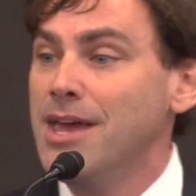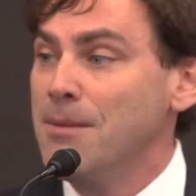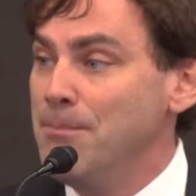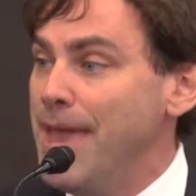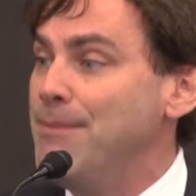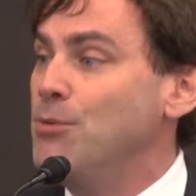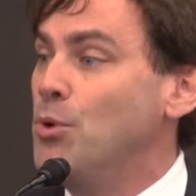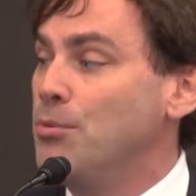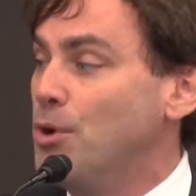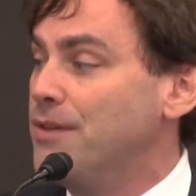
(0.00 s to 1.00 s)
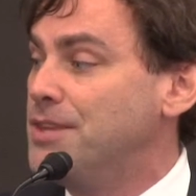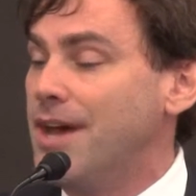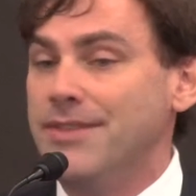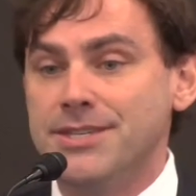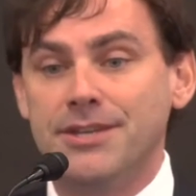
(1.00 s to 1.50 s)
maybe we would have
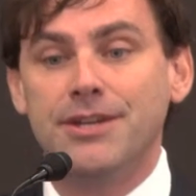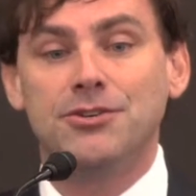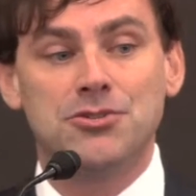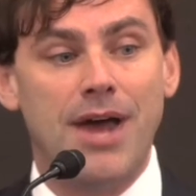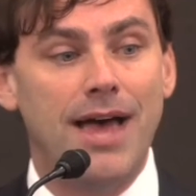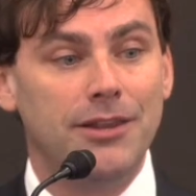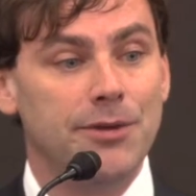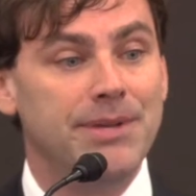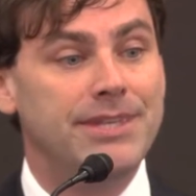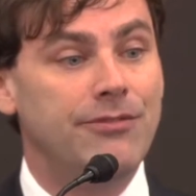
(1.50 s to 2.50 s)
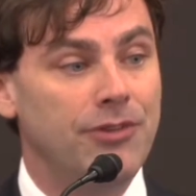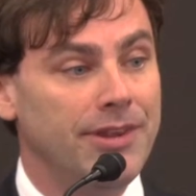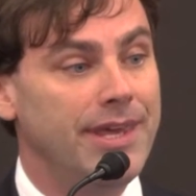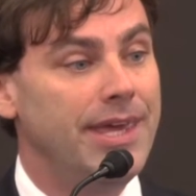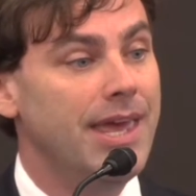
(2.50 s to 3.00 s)
done this clinical trial a little bit
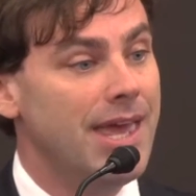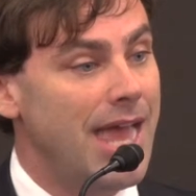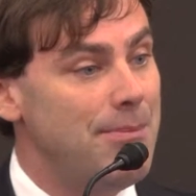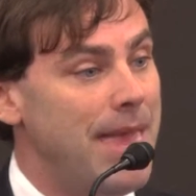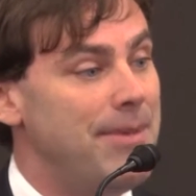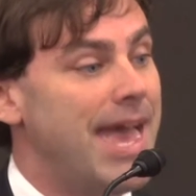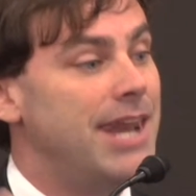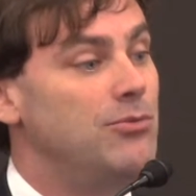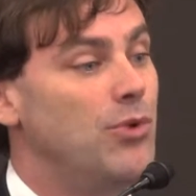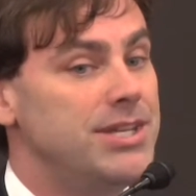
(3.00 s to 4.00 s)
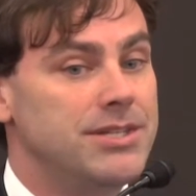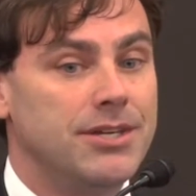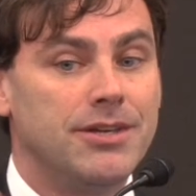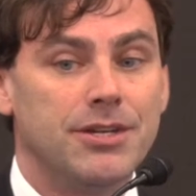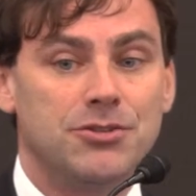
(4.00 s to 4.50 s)
differently and maybe had enriched the
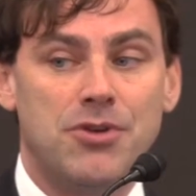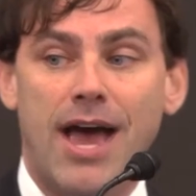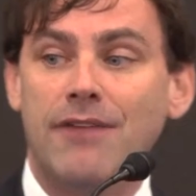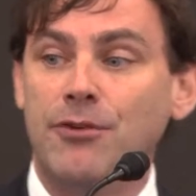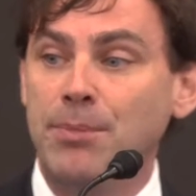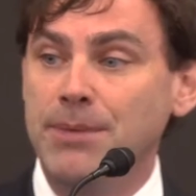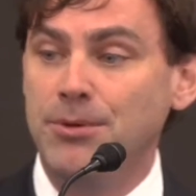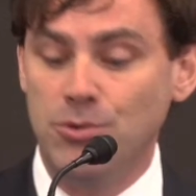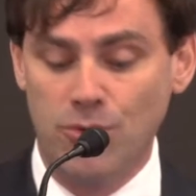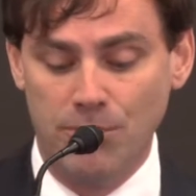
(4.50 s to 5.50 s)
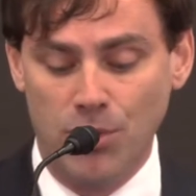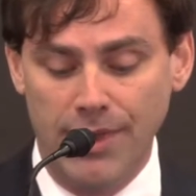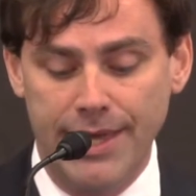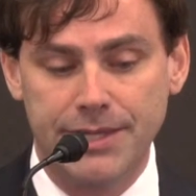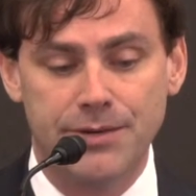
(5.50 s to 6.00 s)
clinical trial for people who were more
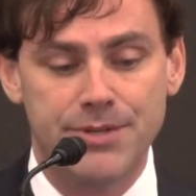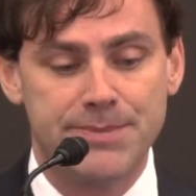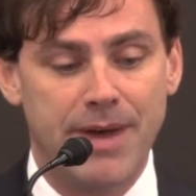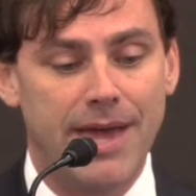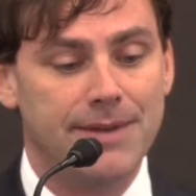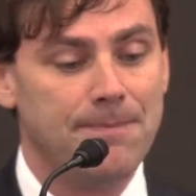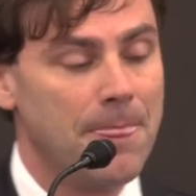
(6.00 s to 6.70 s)
likely to respond.